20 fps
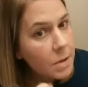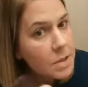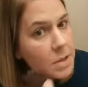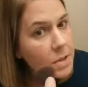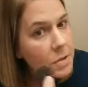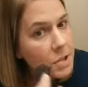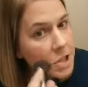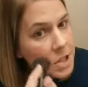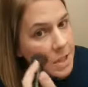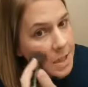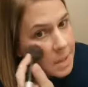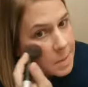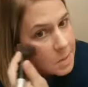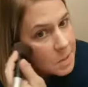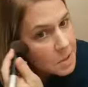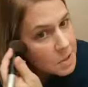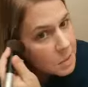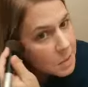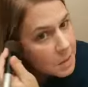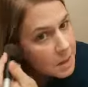So just in
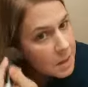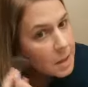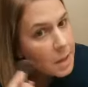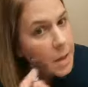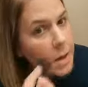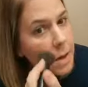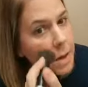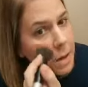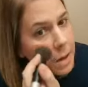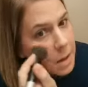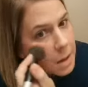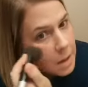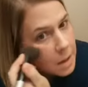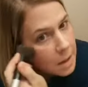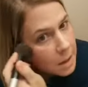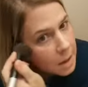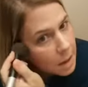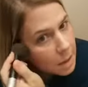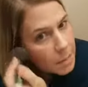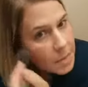between there,
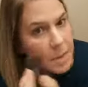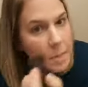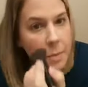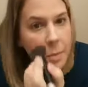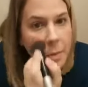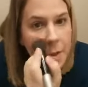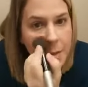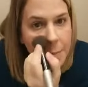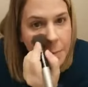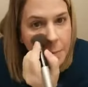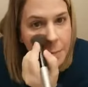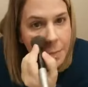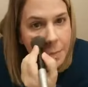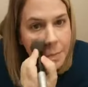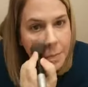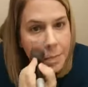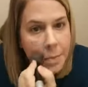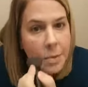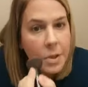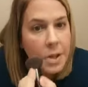put the
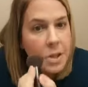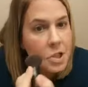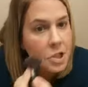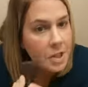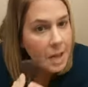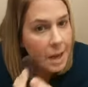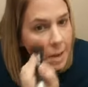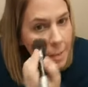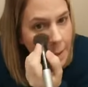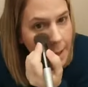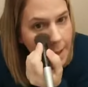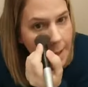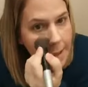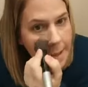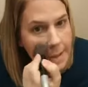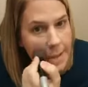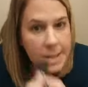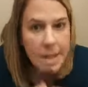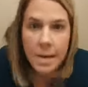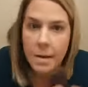blush that way and
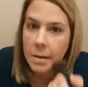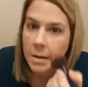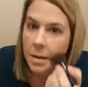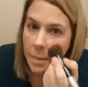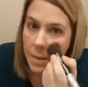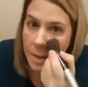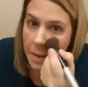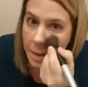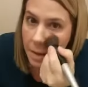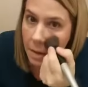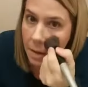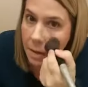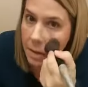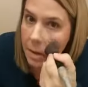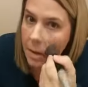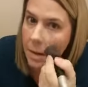then down a little bit there.